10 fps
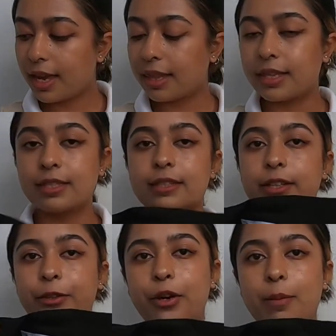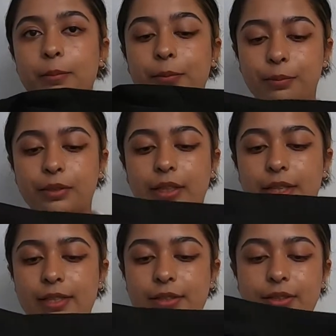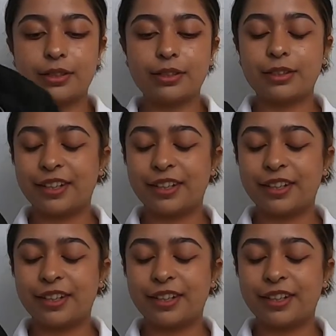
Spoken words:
and this is a crop blazer.